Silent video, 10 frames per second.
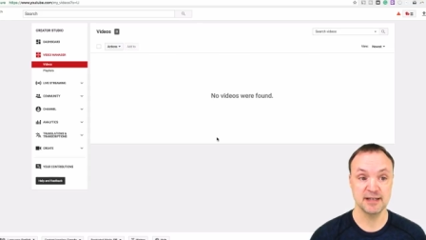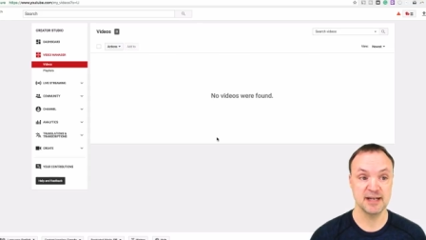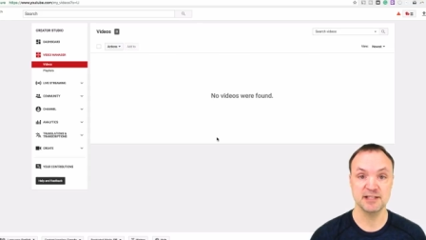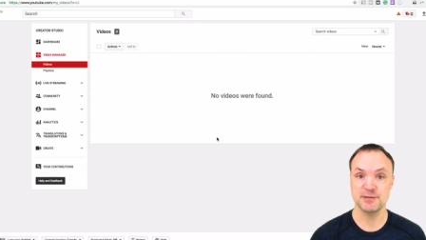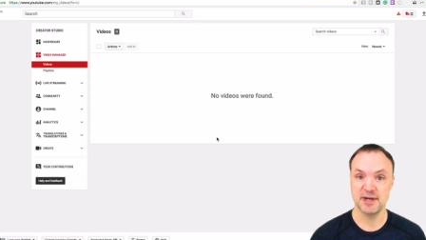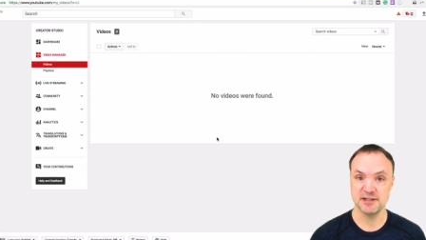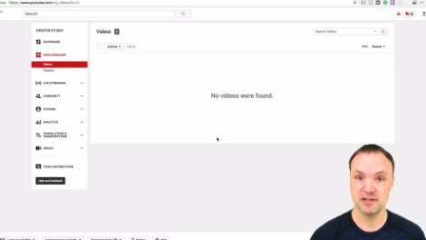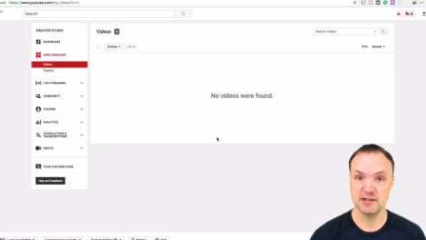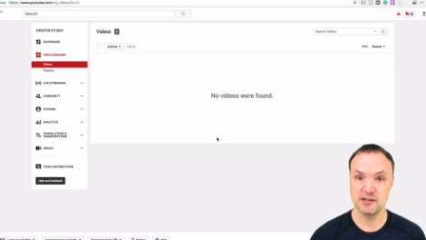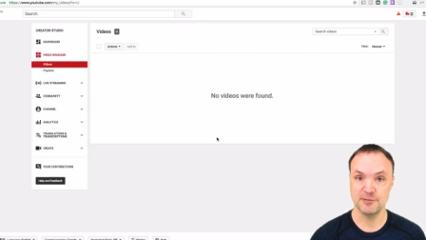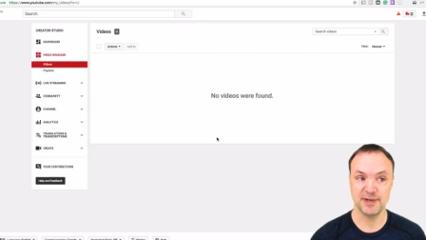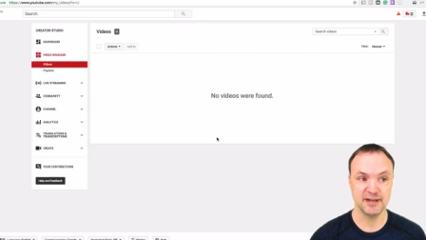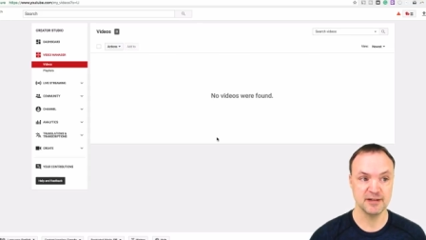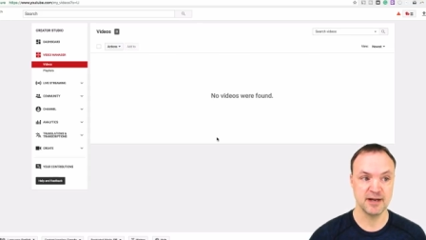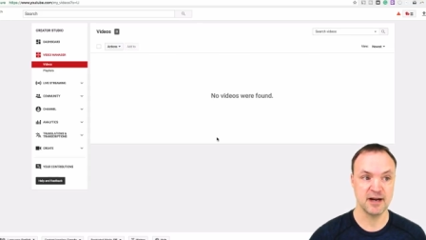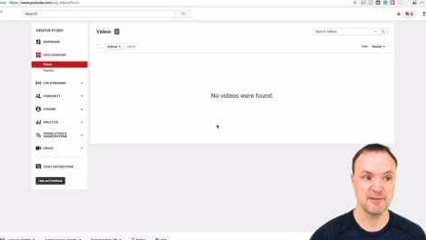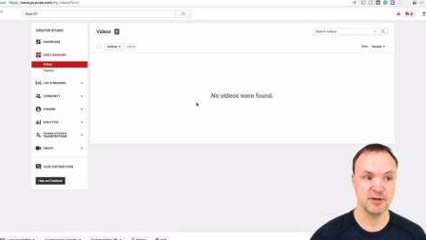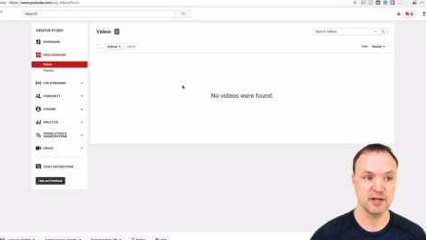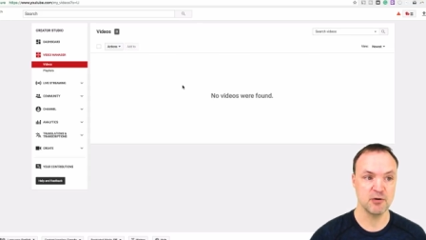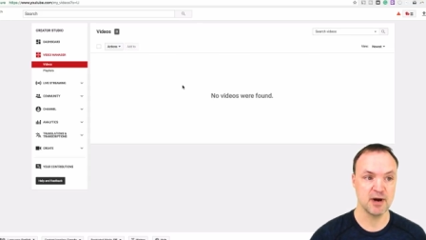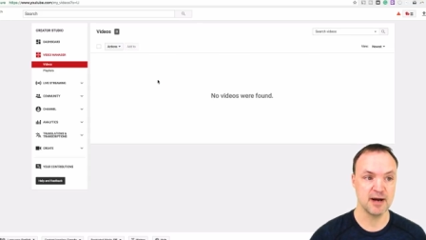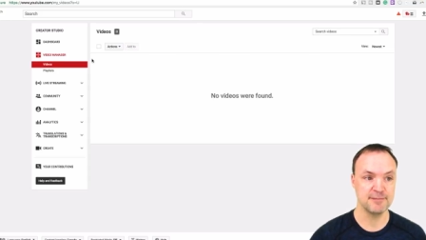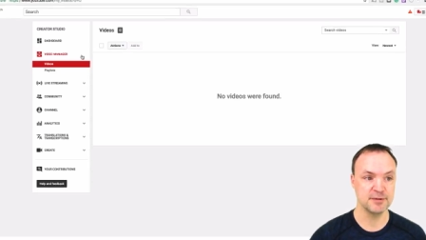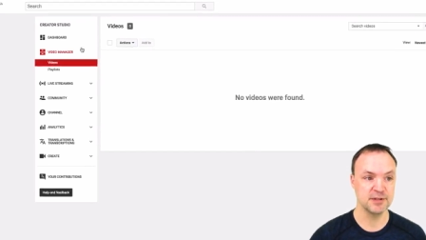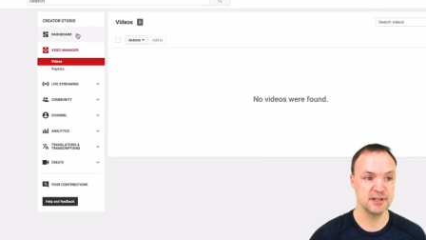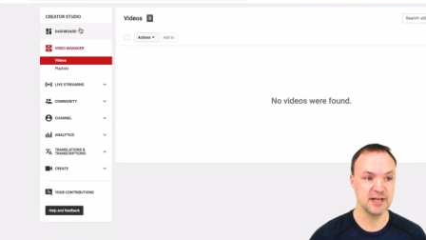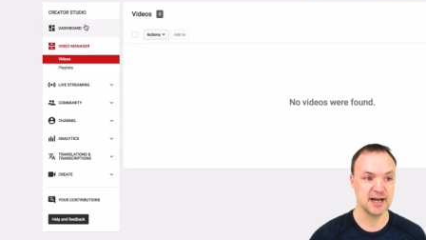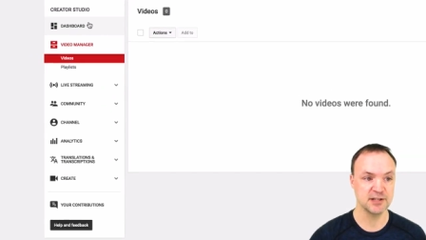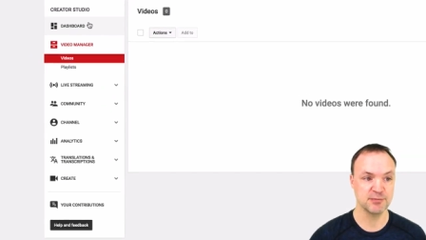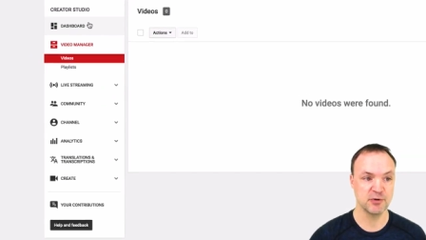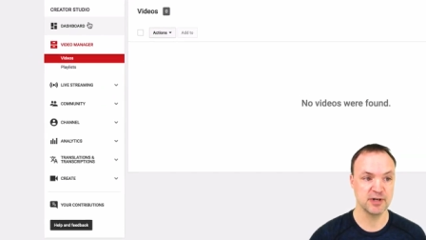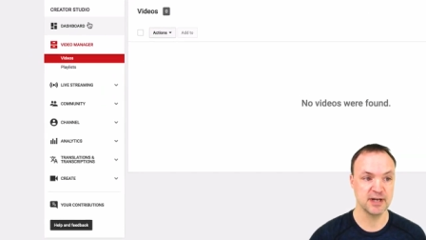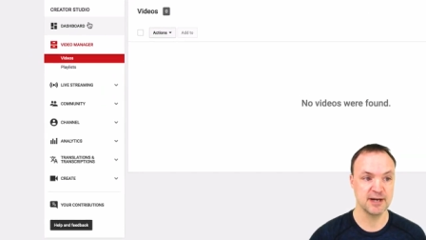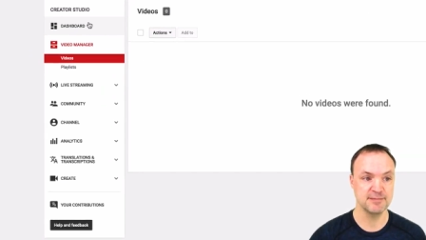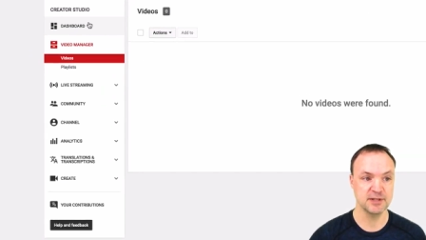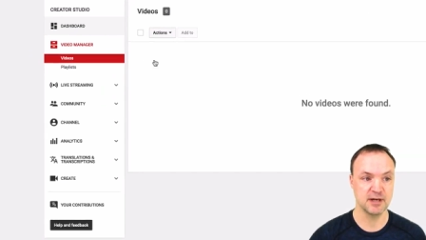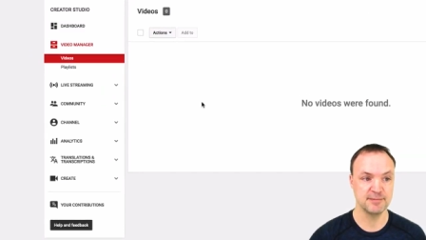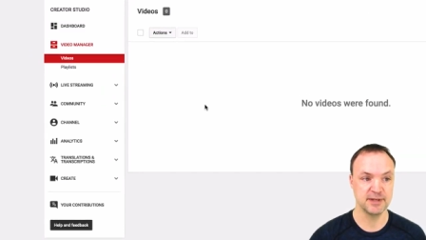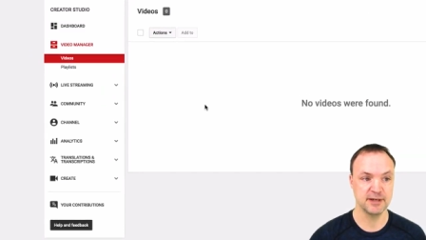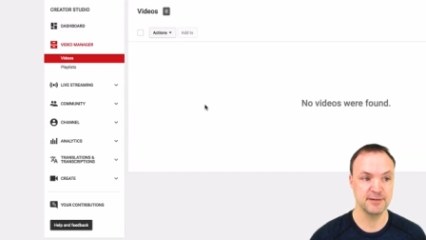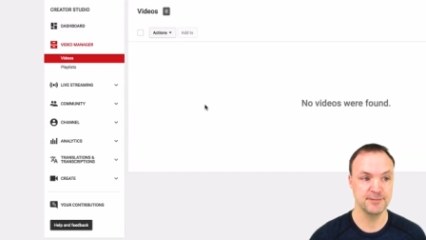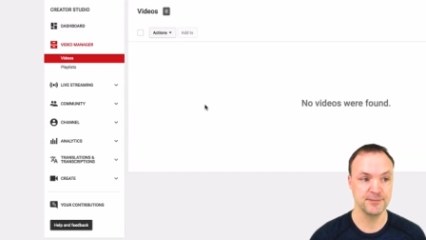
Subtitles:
customize it a little bit. And I'm going to go up to the dashboard up top here.